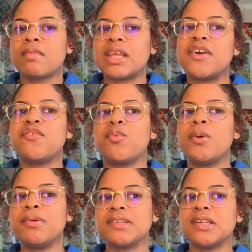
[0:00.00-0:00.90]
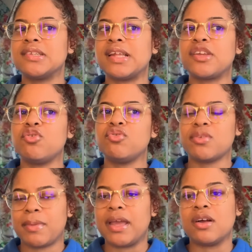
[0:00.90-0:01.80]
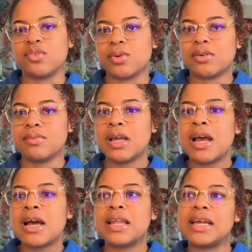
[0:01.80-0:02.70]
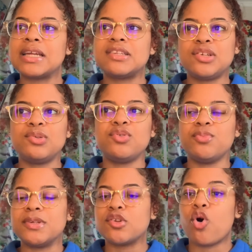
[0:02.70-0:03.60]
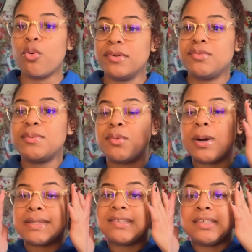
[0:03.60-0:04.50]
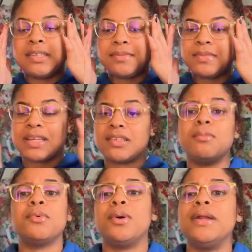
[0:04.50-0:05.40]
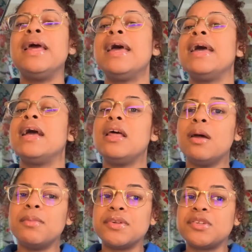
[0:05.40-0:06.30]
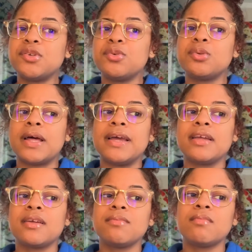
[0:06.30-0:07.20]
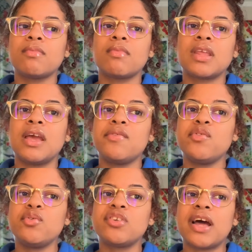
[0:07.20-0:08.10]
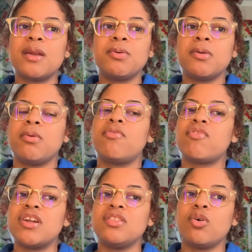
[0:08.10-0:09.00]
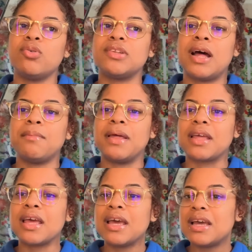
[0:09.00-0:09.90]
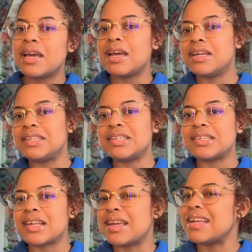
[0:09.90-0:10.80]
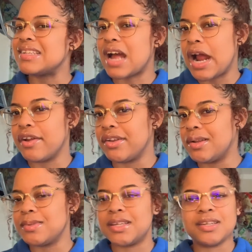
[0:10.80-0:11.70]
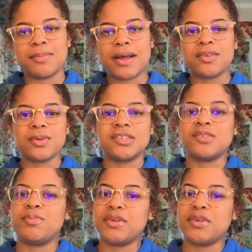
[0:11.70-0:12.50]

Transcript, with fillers: if one person doesn't like you, somebody else will. Like, it's YouTube, there's a whole bunch of people watching. That's number 1. And number 2, like, if you try to put up a front the whole time, like, it's just gonna get tiring. You know what I'm saying? You might as well just be